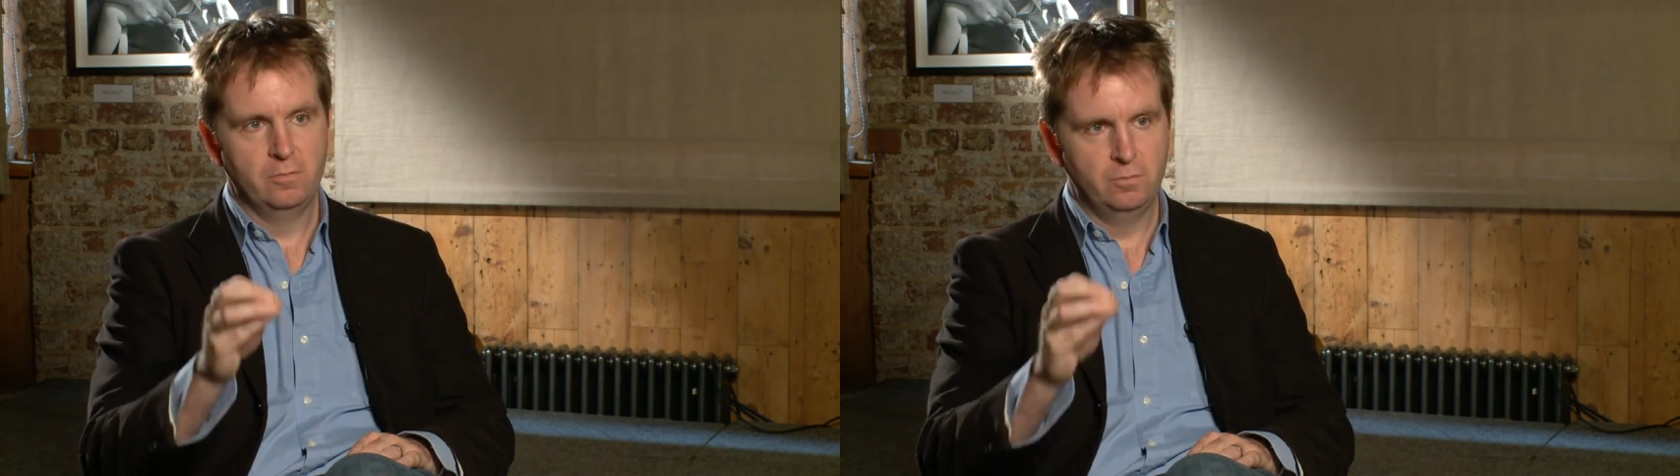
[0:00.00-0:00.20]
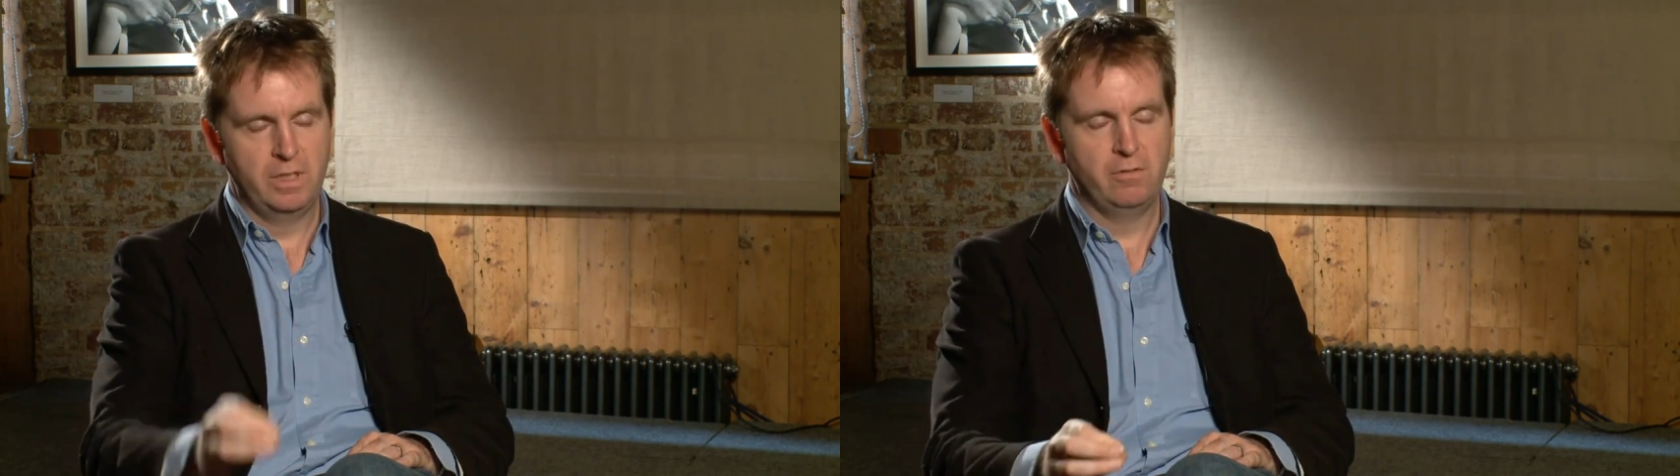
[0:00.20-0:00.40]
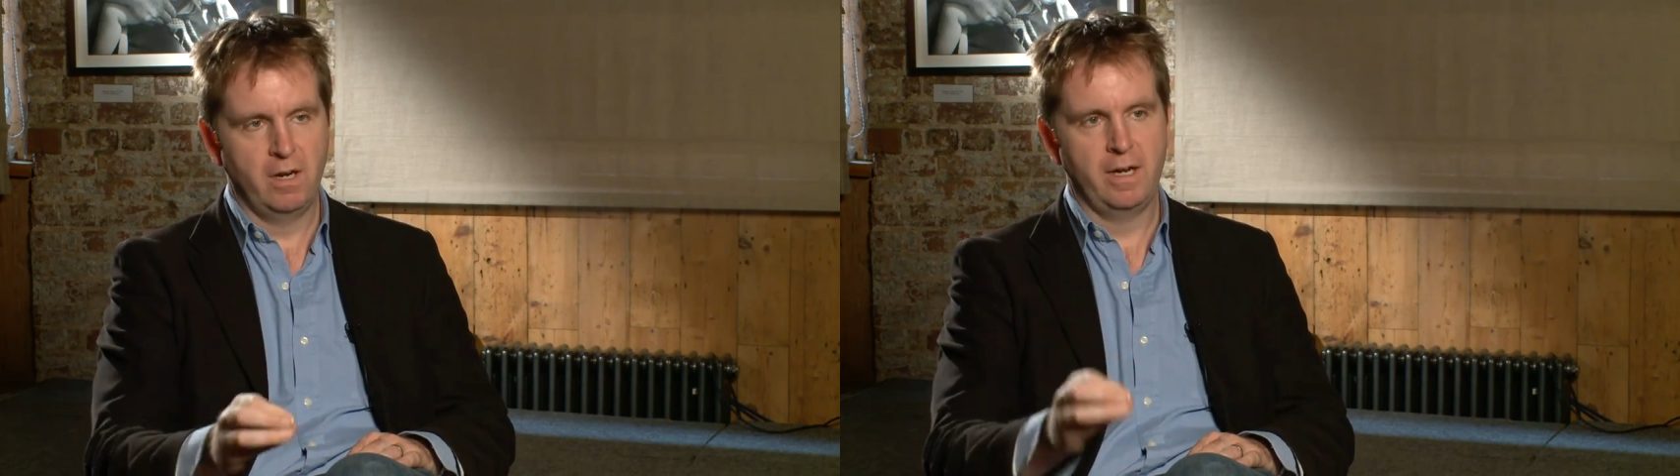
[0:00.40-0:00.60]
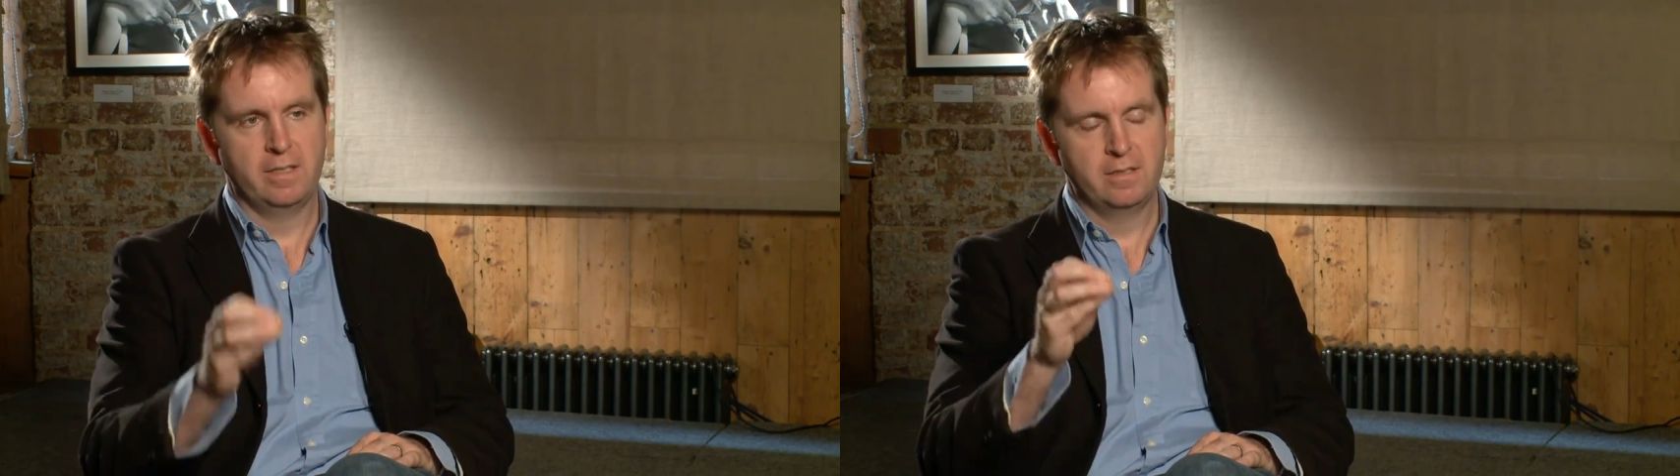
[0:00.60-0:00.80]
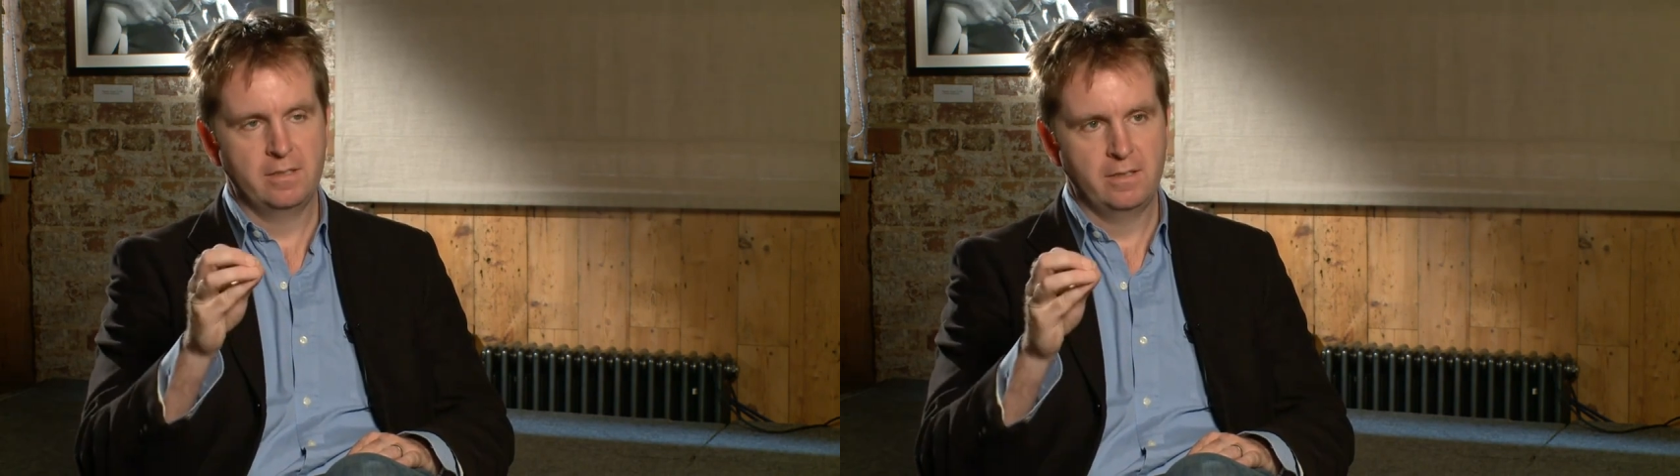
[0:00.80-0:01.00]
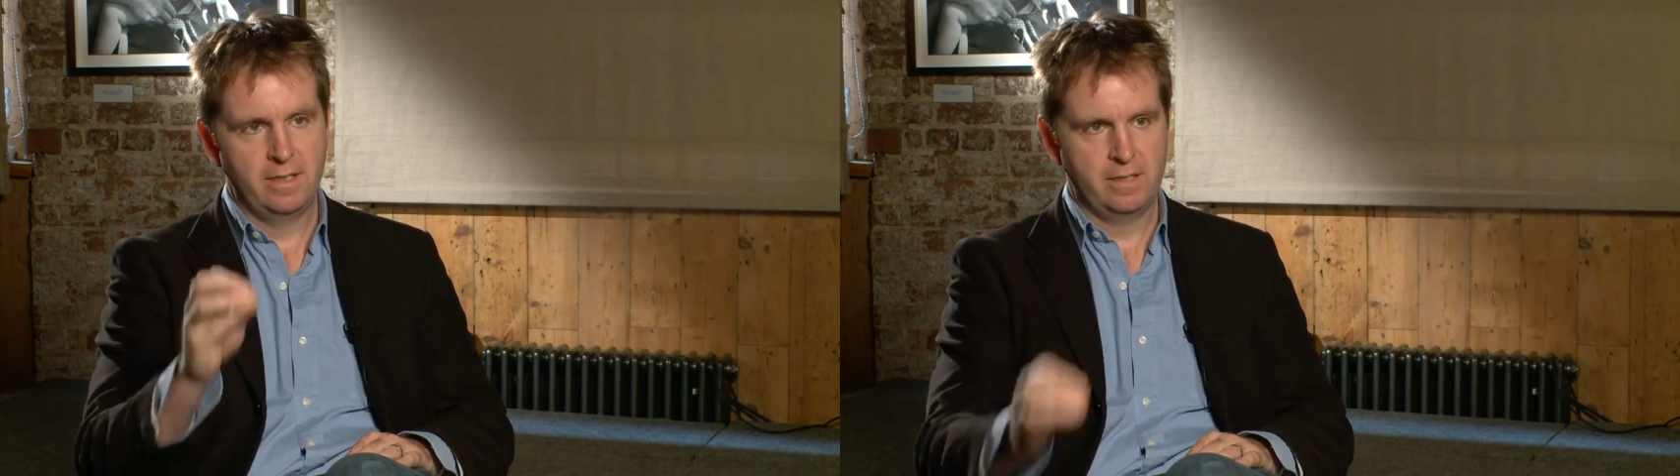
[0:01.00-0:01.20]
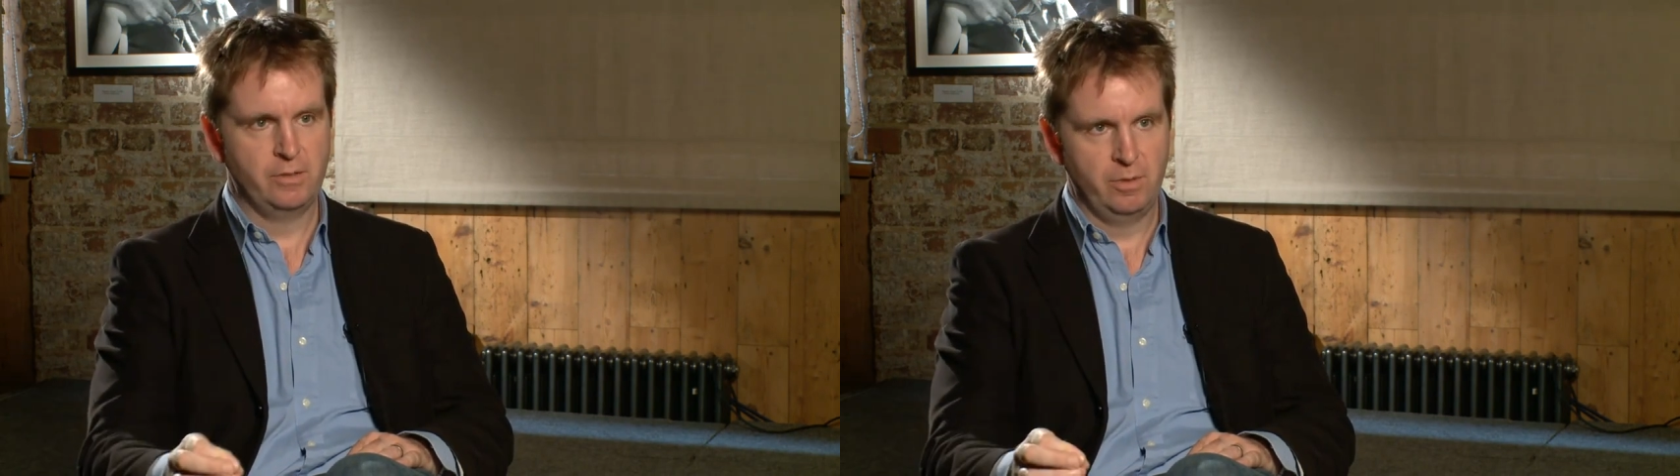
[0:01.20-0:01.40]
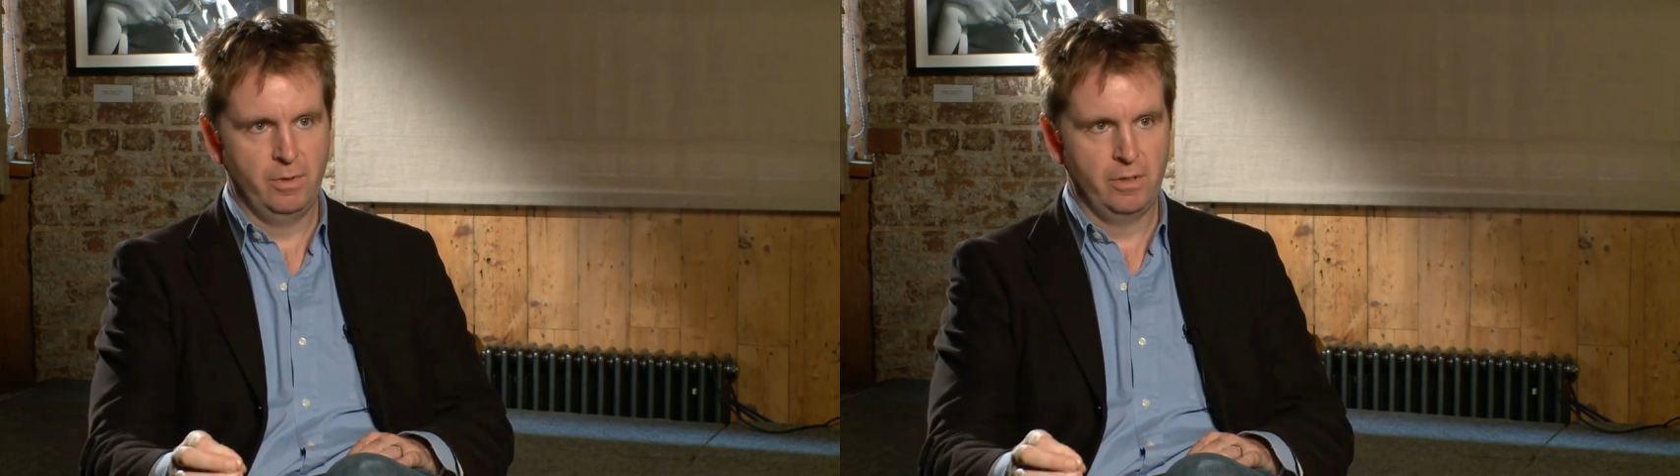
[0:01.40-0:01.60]
rewrites
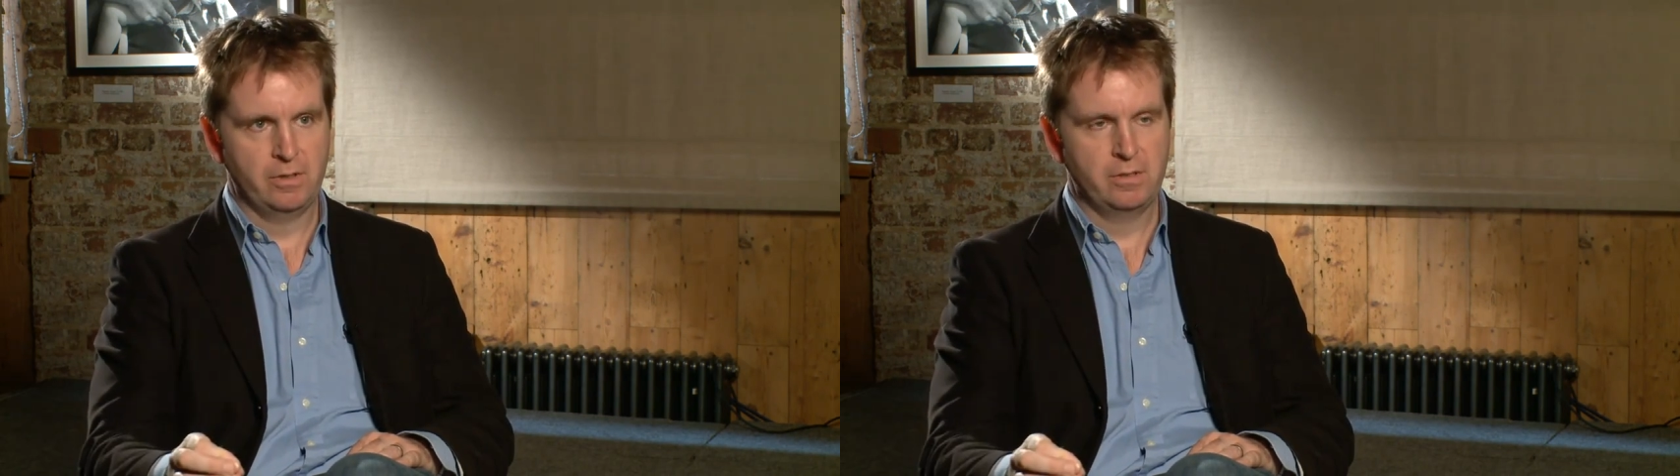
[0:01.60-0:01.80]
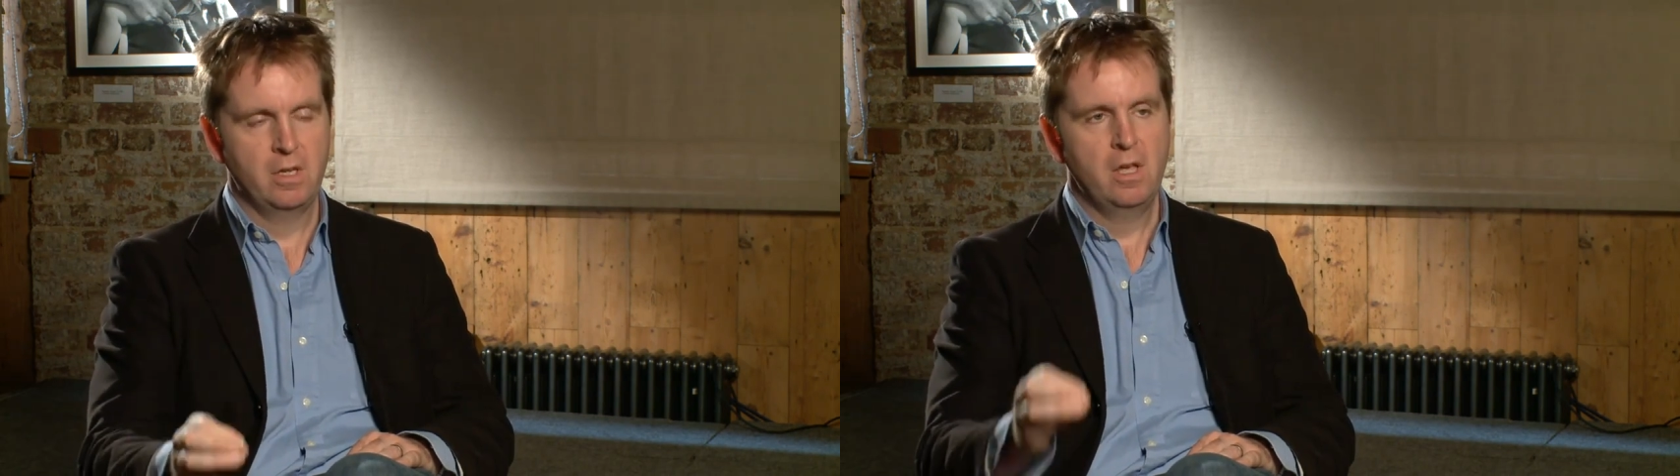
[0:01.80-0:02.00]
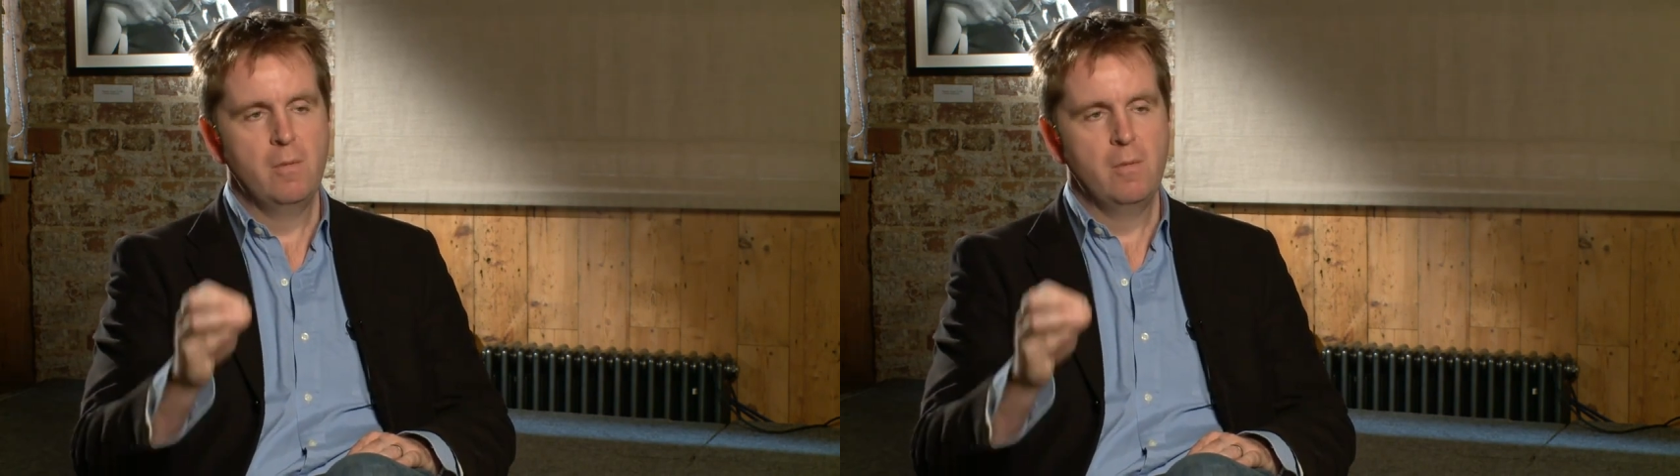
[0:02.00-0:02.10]
history books,